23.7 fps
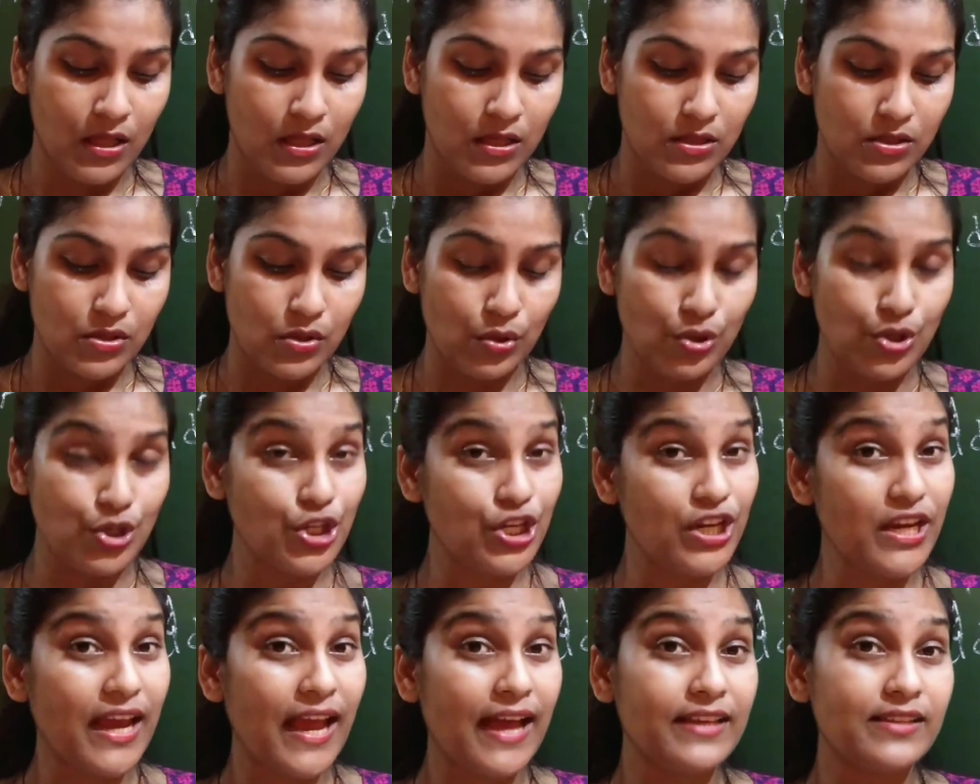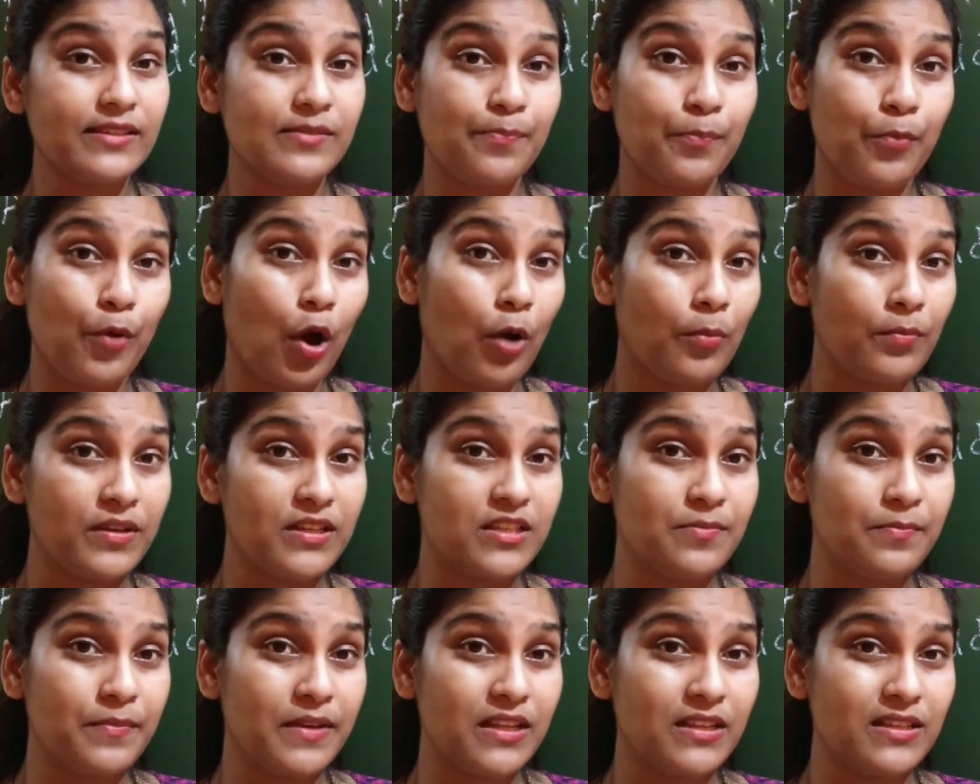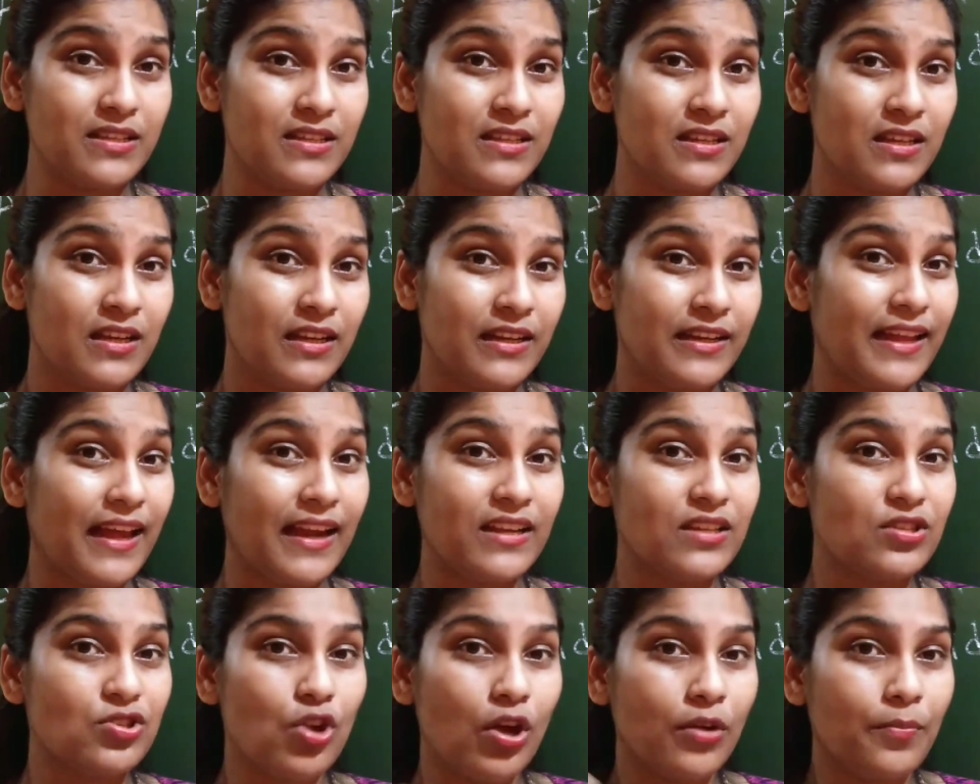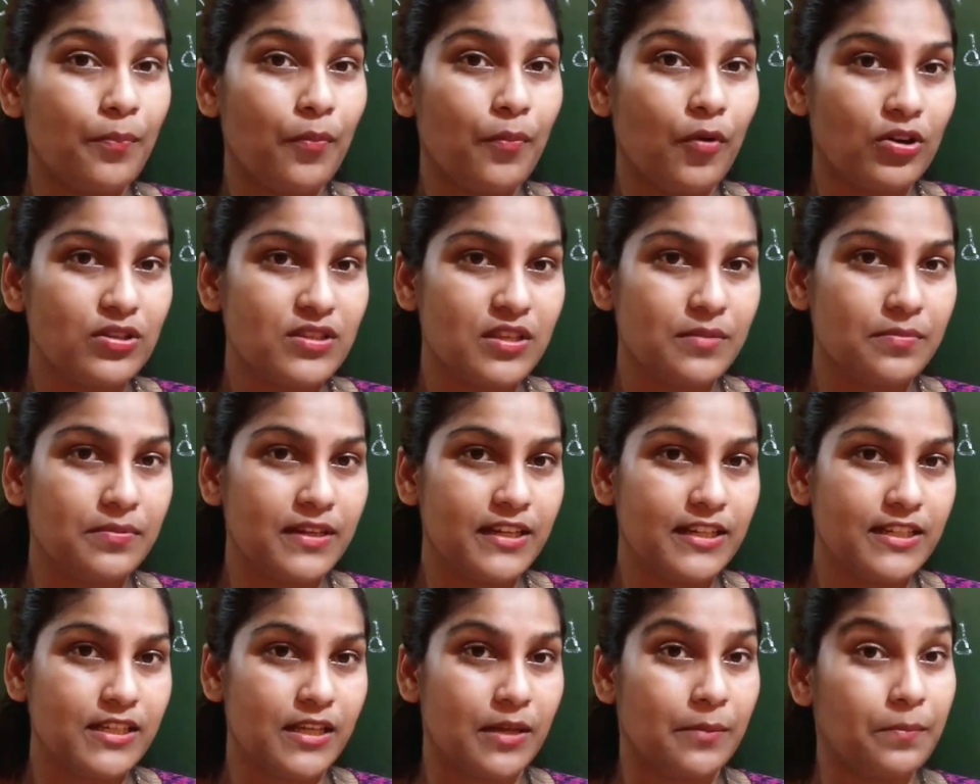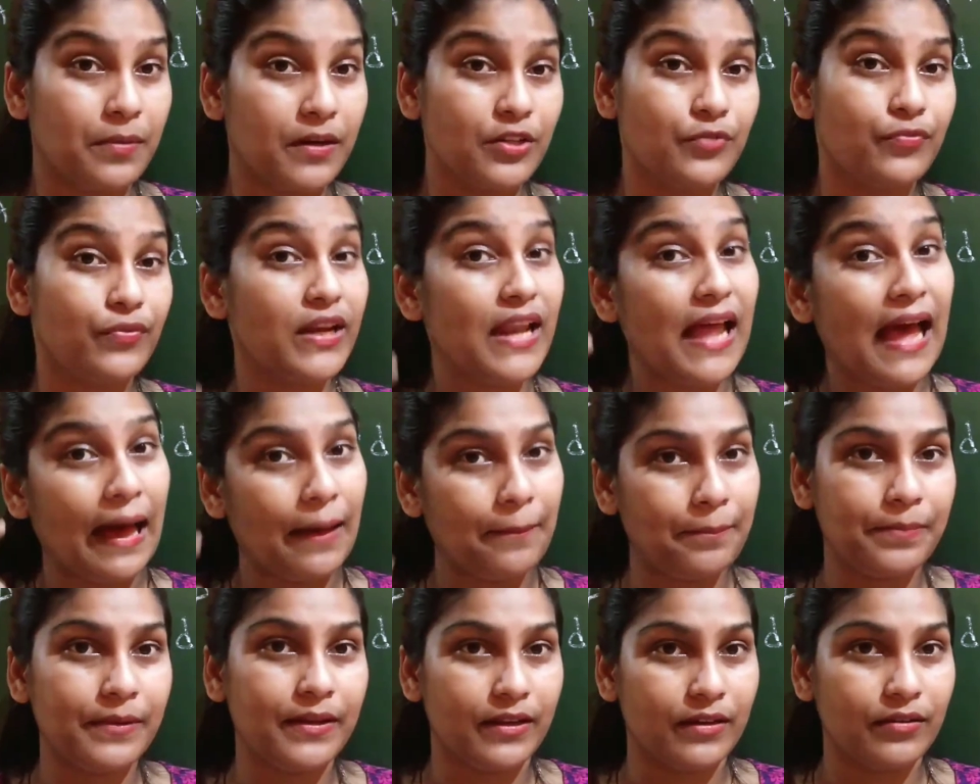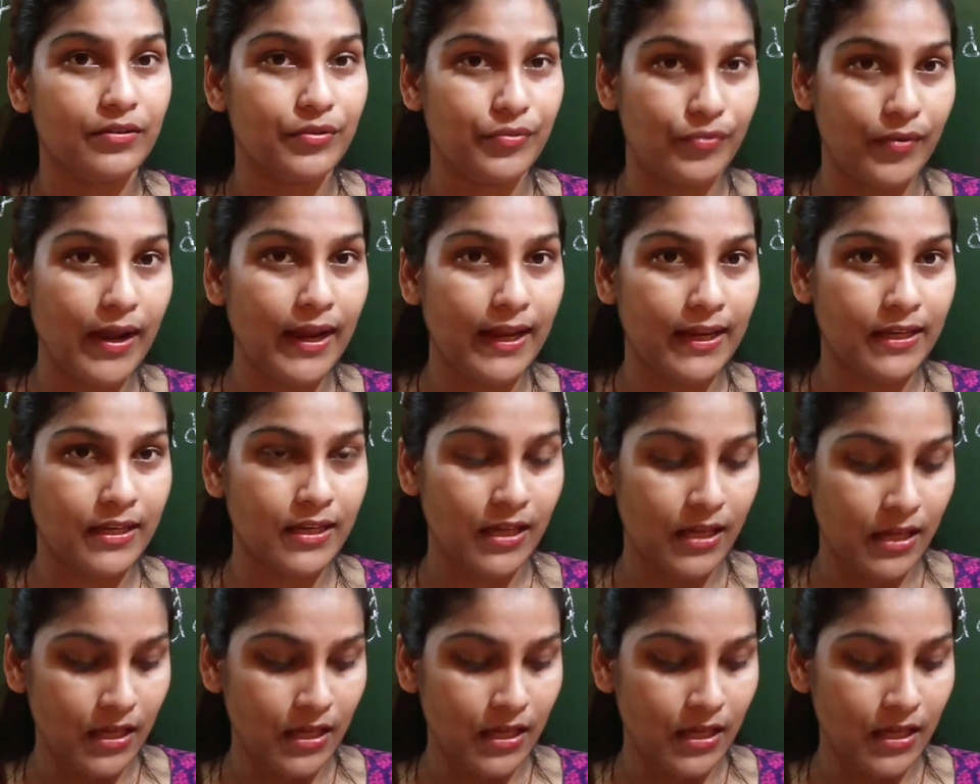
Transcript: So she has promised means there is not possibility but will happen, right?